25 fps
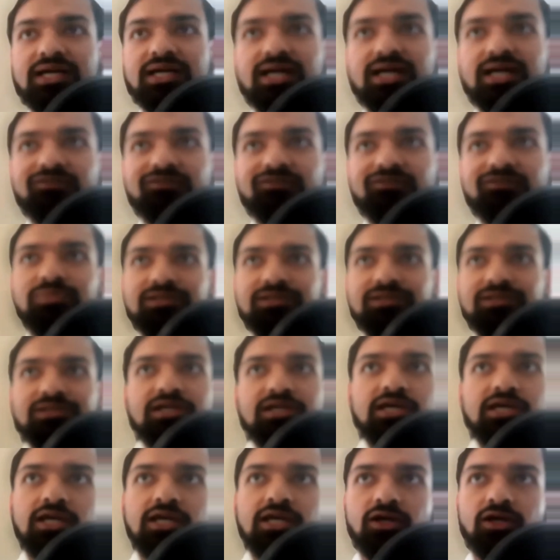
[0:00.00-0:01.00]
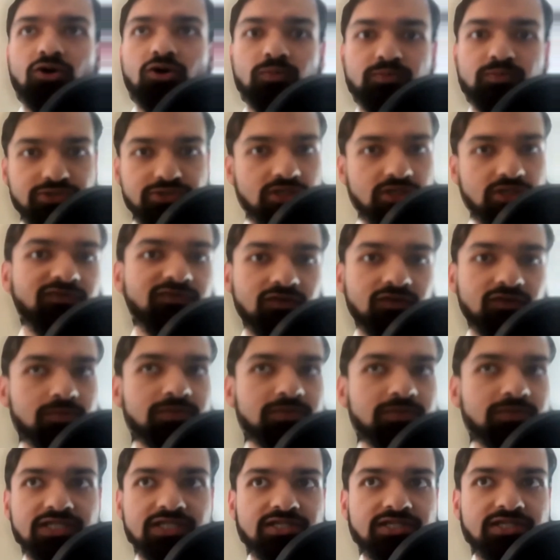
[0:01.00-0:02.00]
I've been observing from
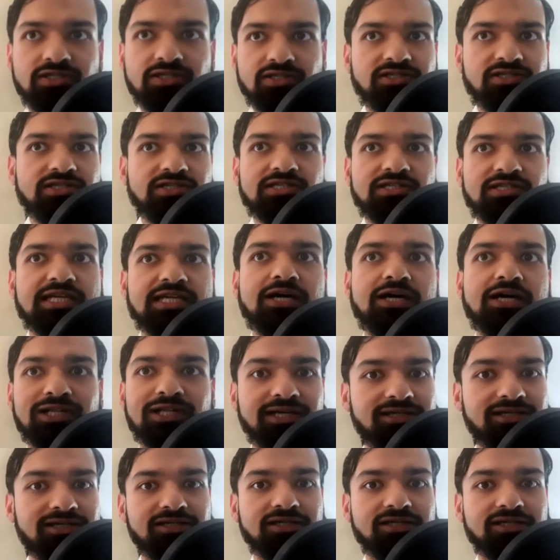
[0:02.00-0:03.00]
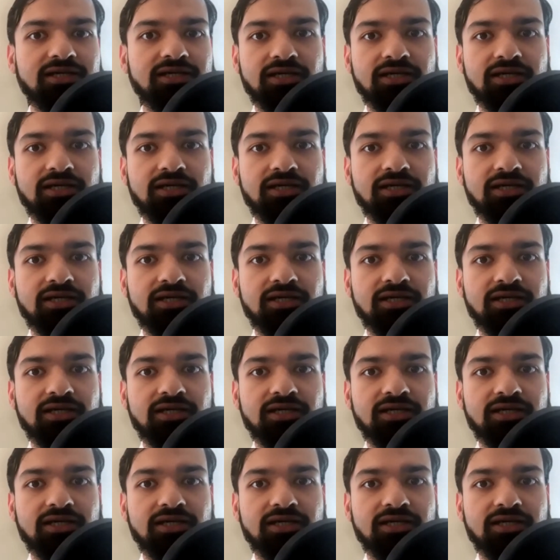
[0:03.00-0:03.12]
a distance is now like